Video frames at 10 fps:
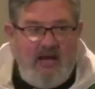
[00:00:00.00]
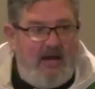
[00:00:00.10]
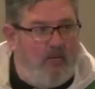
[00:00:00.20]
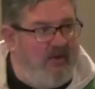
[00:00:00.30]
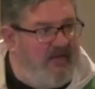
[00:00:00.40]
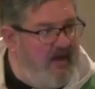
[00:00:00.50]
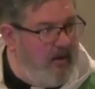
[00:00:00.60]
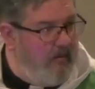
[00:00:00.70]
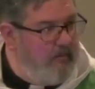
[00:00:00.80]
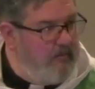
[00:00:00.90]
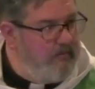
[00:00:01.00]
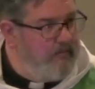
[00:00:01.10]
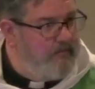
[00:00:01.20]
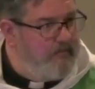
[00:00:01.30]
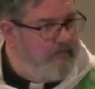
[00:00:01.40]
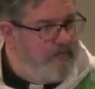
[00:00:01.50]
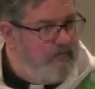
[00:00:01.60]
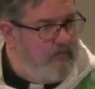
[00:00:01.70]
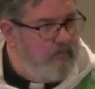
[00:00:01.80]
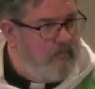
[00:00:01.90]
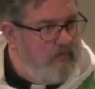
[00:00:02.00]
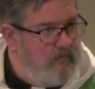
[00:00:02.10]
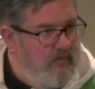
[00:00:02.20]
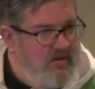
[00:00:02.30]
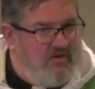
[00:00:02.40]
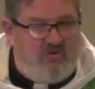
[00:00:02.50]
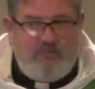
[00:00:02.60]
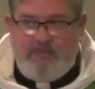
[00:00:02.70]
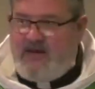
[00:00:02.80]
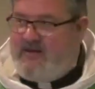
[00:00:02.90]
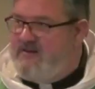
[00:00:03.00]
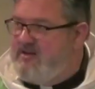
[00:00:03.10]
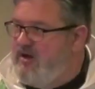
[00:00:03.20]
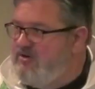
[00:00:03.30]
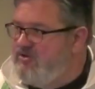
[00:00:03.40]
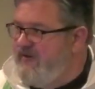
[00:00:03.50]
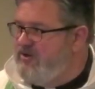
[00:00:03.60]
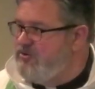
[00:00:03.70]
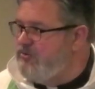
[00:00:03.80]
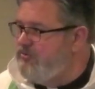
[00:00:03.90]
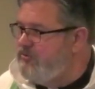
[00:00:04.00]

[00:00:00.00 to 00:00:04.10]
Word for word: with him, to speak in the tongues of angels,